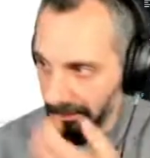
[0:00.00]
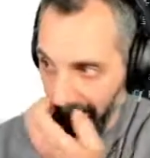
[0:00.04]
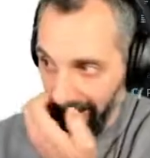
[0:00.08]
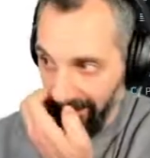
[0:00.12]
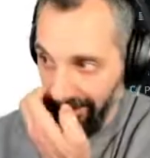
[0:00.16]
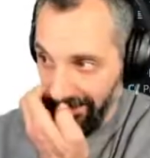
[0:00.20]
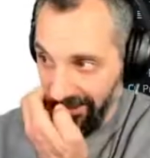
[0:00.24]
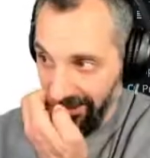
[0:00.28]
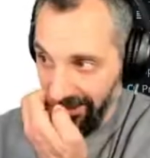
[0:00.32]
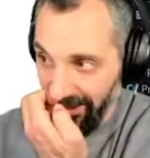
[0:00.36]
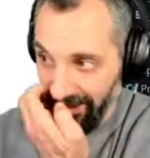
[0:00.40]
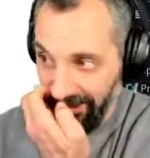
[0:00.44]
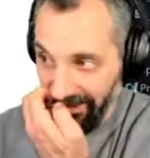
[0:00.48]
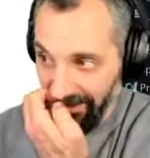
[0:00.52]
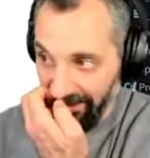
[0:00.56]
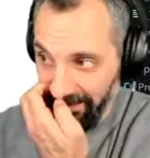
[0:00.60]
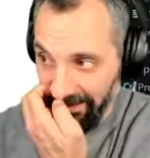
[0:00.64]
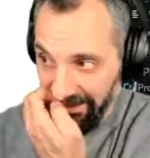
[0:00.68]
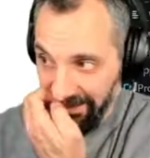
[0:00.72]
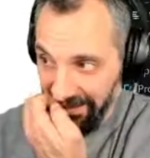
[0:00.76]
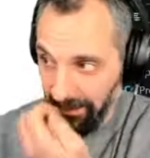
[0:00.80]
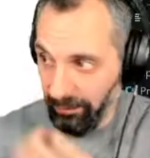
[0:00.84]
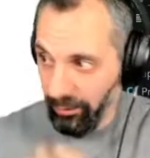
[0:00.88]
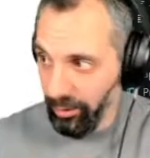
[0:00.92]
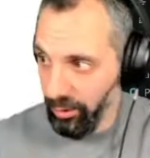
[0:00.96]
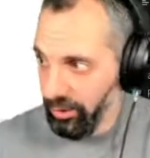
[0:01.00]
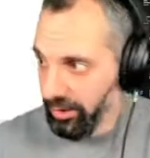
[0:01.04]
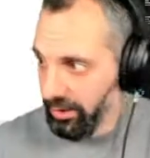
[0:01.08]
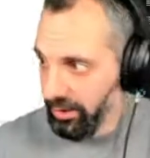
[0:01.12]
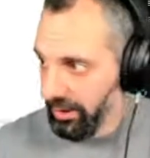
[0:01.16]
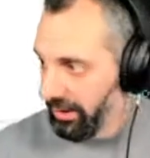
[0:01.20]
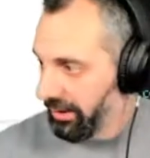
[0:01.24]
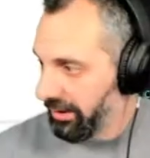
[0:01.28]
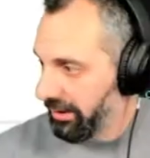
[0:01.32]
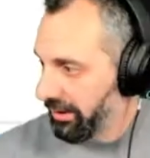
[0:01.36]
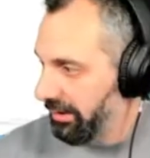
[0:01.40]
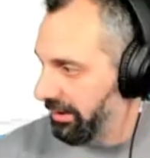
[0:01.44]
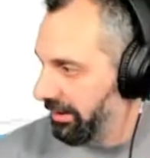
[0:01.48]
some
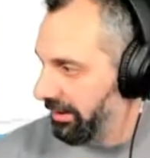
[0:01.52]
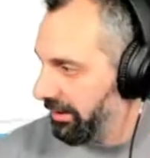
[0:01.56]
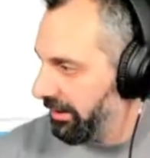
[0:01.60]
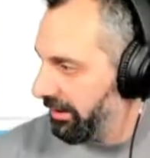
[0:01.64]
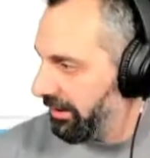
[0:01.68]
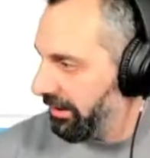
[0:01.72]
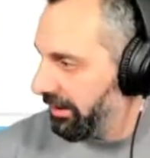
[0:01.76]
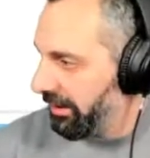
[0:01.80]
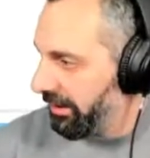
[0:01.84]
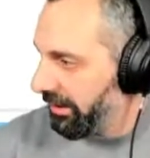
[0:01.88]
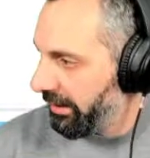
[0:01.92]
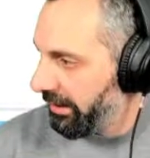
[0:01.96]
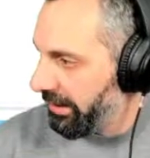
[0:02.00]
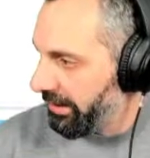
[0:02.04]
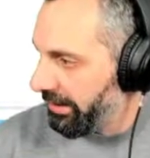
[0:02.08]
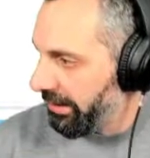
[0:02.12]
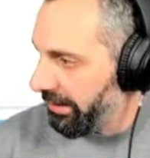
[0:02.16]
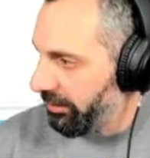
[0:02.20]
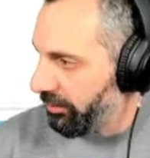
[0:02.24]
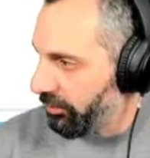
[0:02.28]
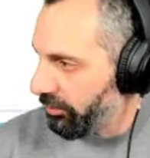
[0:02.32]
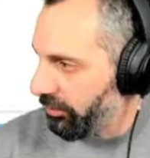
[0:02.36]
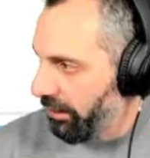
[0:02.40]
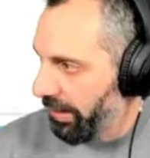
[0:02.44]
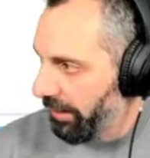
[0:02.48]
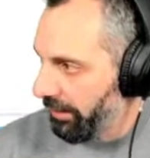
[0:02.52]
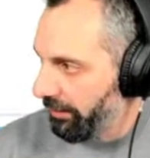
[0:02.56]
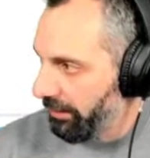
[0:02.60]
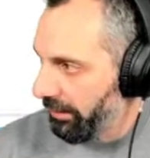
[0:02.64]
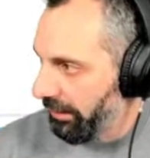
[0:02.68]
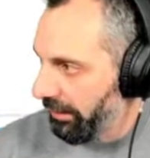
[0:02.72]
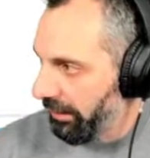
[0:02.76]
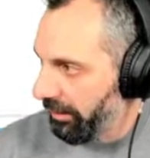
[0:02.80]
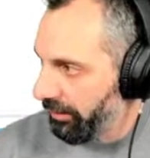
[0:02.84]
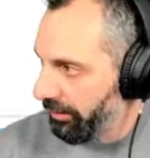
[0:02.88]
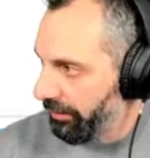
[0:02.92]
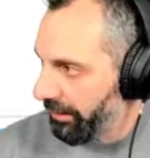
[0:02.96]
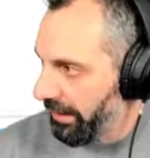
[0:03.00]
usings. And then right
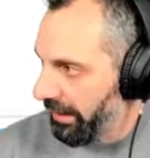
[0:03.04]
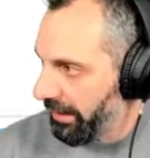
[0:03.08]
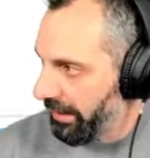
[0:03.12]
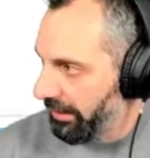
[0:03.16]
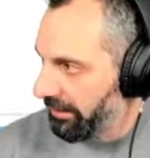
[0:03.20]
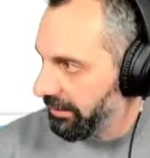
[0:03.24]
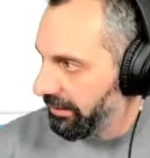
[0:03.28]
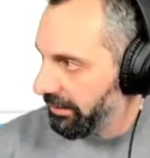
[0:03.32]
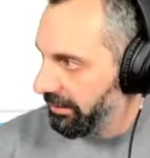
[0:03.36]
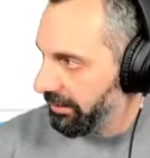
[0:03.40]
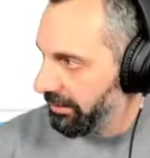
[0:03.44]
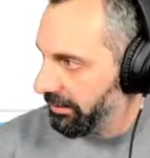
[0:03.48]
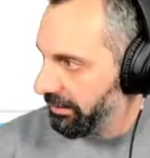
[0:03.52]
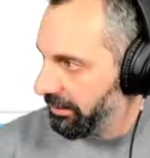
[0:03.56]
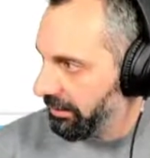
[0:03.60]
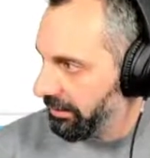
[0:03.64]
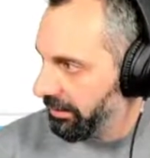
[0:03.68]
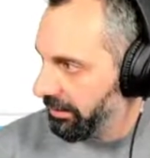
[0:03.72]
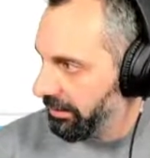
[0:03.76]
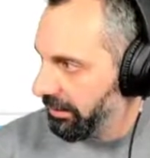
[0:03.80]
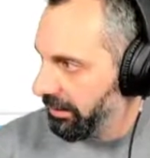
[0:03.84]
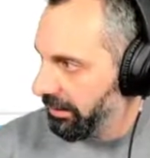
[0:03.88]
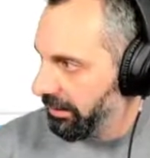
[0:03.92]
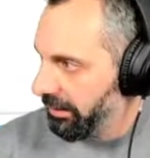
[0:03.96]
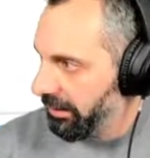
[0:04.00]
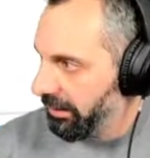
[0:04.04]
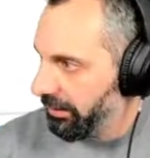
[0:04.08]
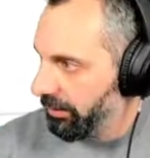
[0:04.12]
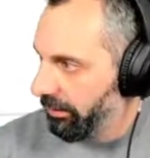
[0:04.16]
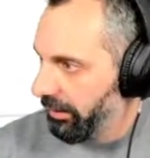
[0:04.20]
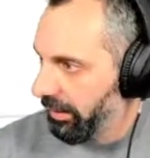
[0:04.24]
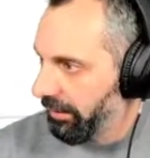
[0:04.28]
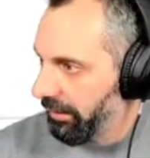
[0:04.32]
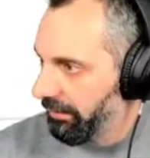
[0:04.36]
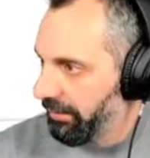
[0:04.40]
below that, we have